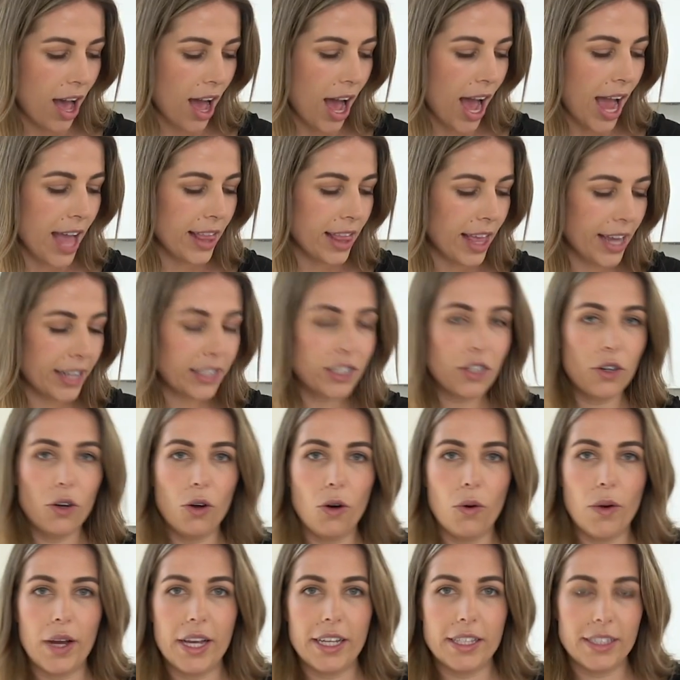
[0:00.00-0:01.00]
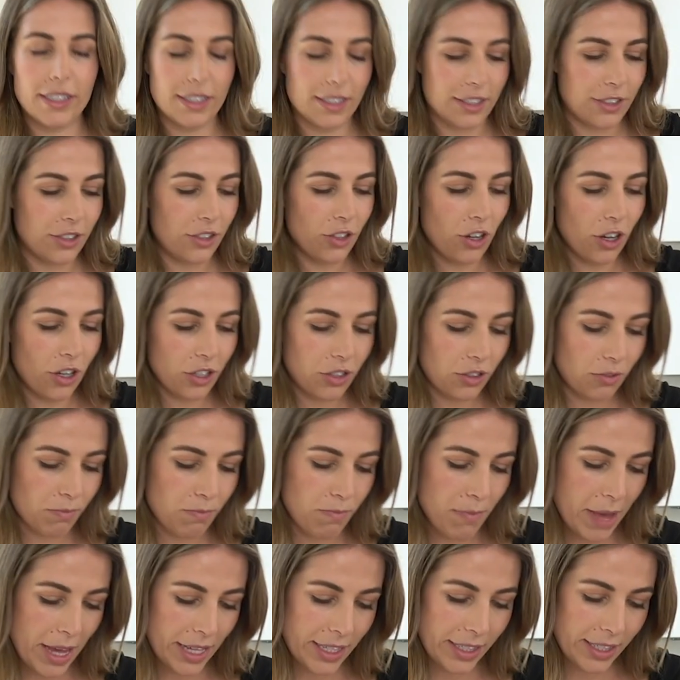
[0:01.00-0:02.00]
I like to always
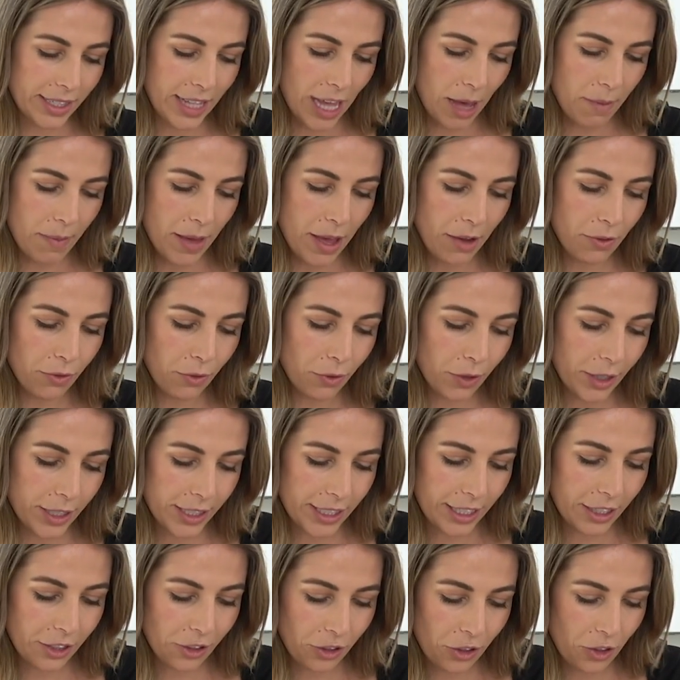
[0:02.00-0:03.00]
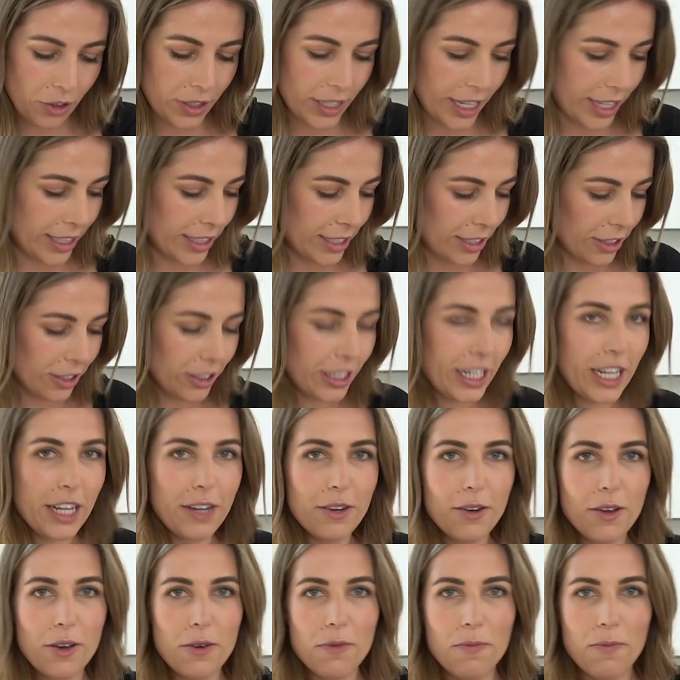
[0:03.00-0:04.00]
not mess up every single utensil
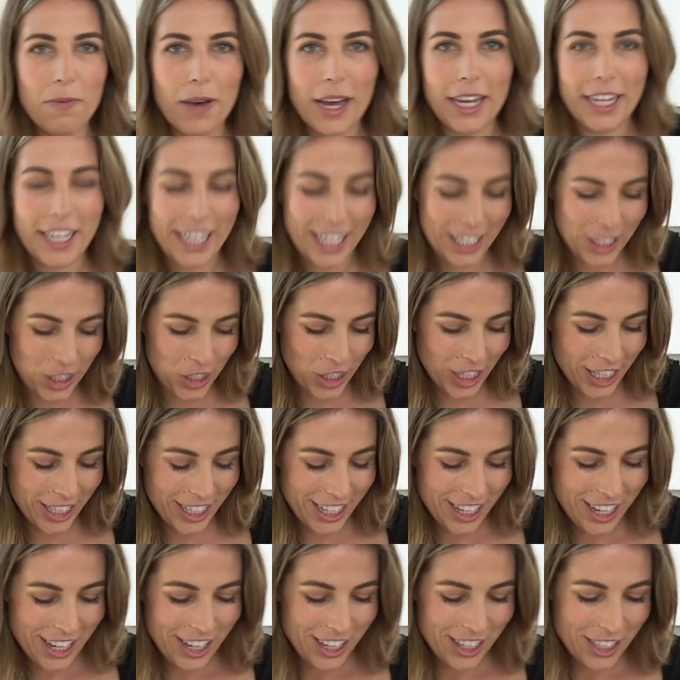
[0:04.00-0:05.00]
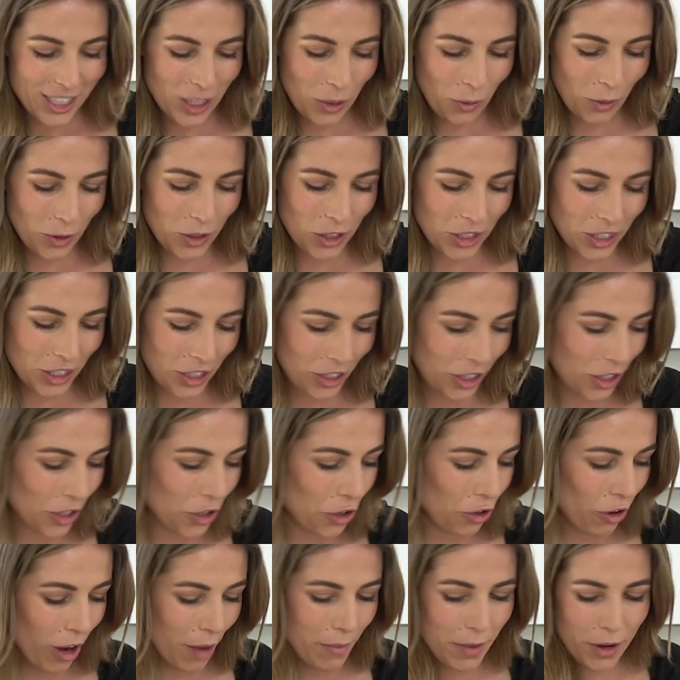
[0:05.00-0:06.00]
in my kitchen, so we're just gonna
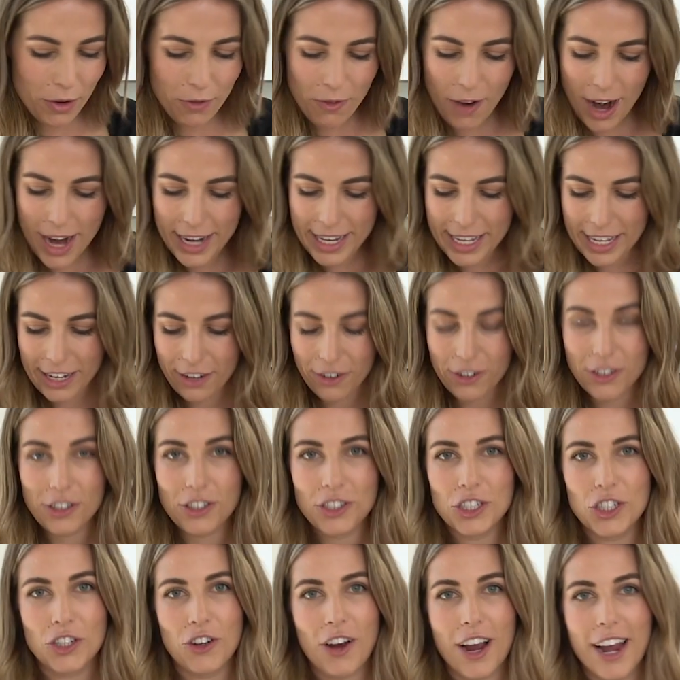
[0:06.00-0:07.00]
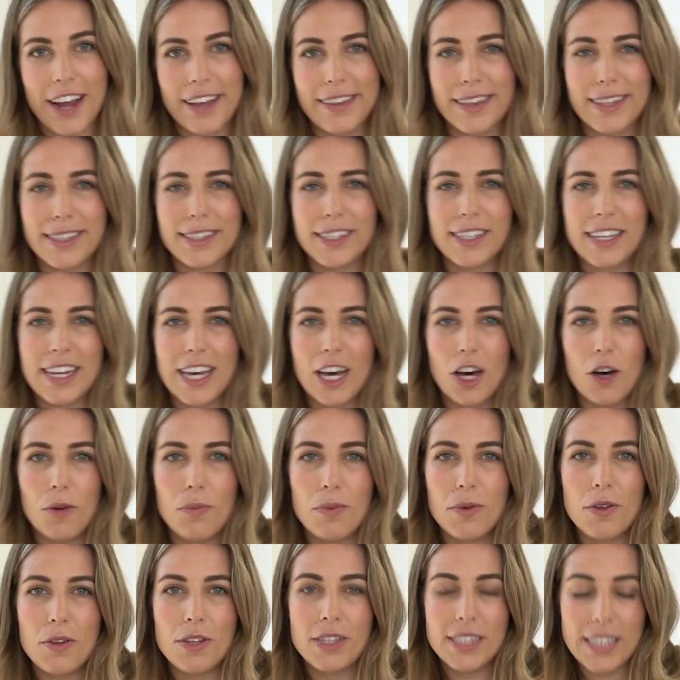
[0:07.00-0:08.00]
crumb it right here in the tray, and that's gonna
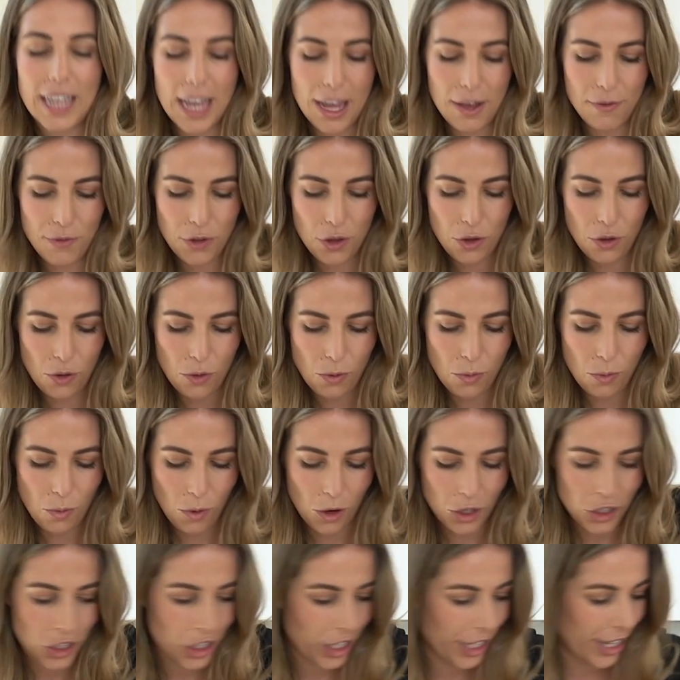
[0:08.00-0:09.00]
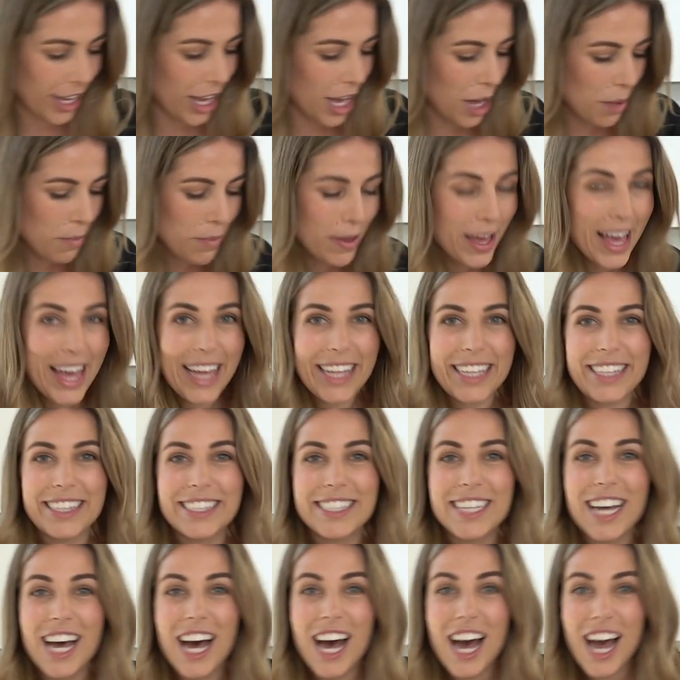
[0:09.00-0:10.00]
help save you washing up
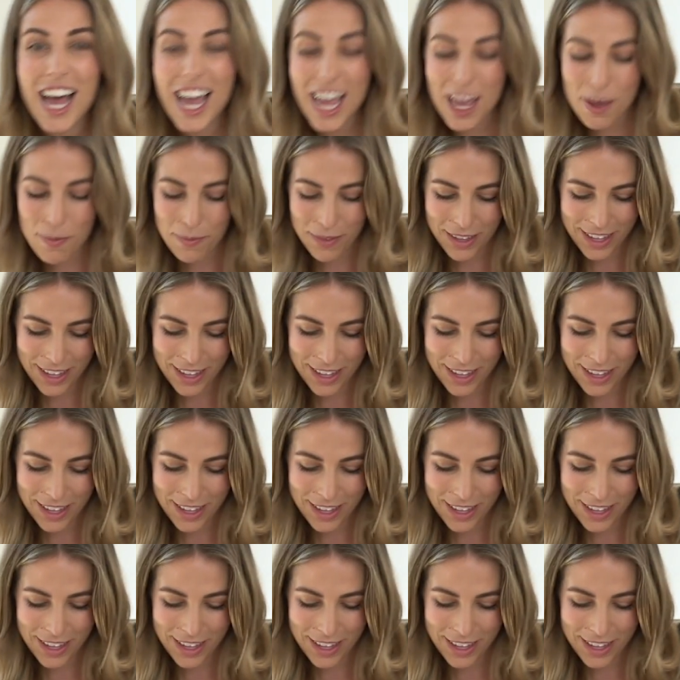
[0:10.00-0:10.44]
and time.